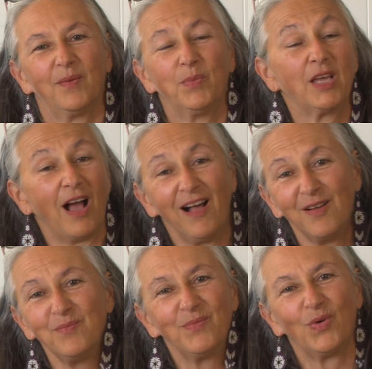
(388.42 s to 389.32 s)

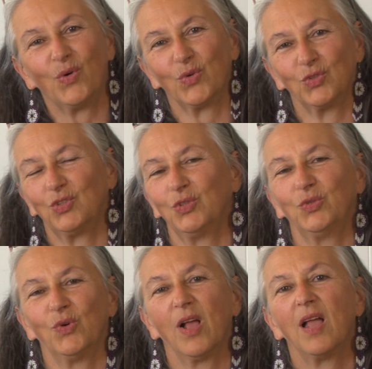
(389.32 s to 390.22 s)
become or
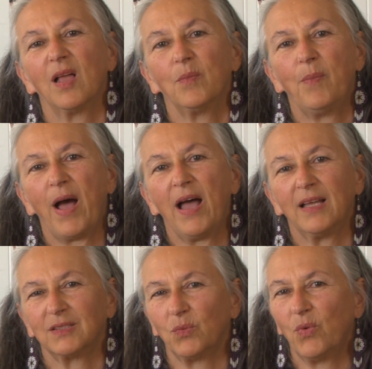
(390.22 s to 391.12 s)
do,
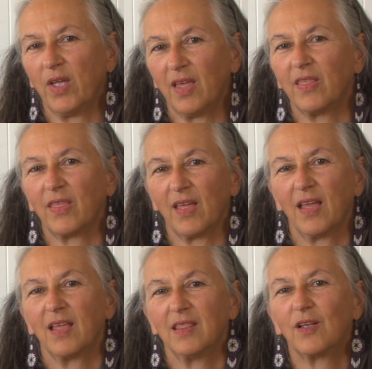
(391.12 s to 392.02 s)
but with
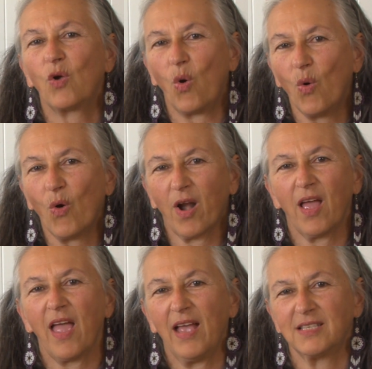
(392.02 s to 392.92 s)
the
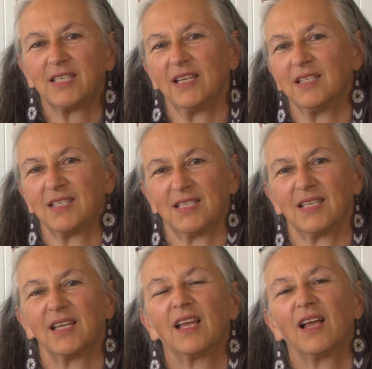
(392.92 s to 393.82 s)
core
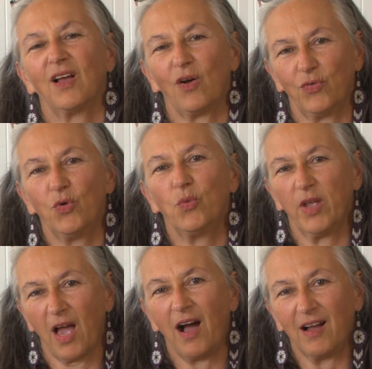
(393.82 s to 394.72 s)
essence of who
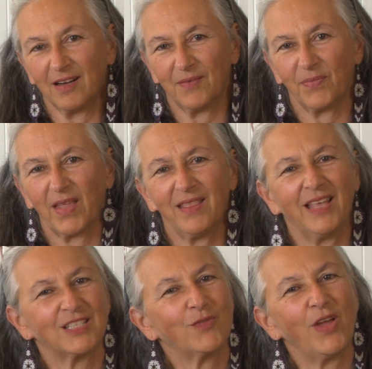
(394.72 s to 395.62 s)
we are.
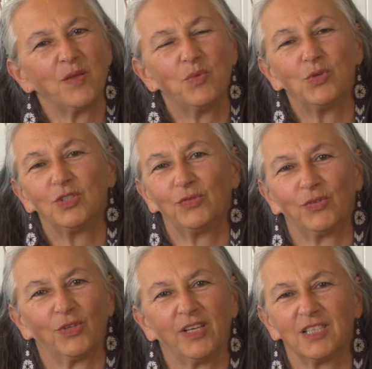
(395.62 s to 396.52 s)
And that's very
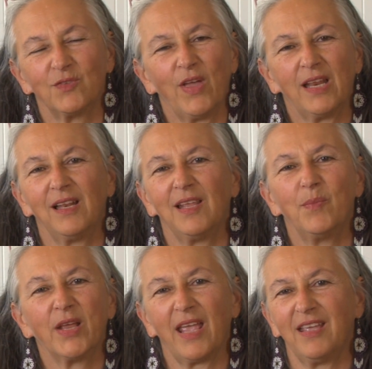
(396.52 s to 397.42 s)
beautiful. It's very
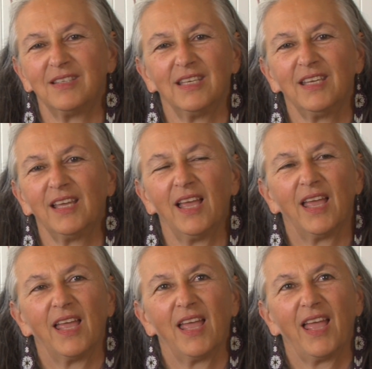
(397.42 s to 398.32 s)
liberating
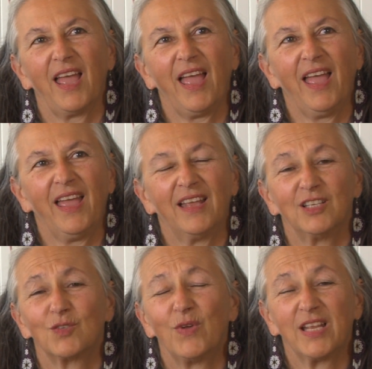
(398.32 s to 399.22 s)

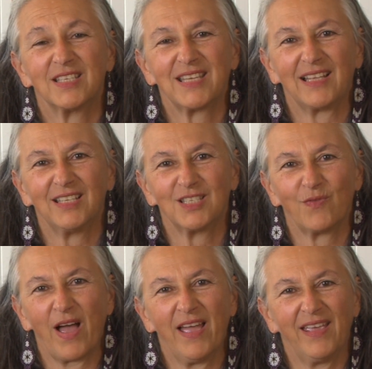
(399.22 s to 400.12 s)
and it's very
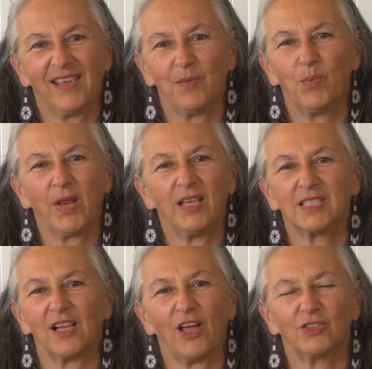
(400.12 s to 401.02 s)
satisfying. It
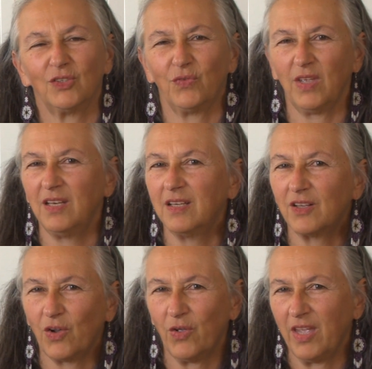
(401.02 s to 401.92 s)
brings a lot of inner
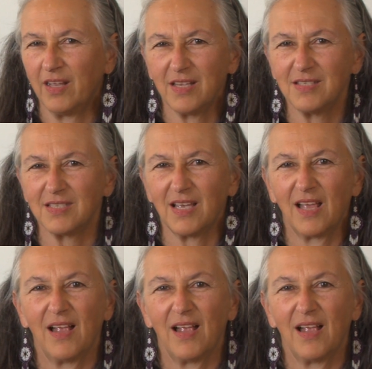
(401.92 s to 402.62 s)
coherence,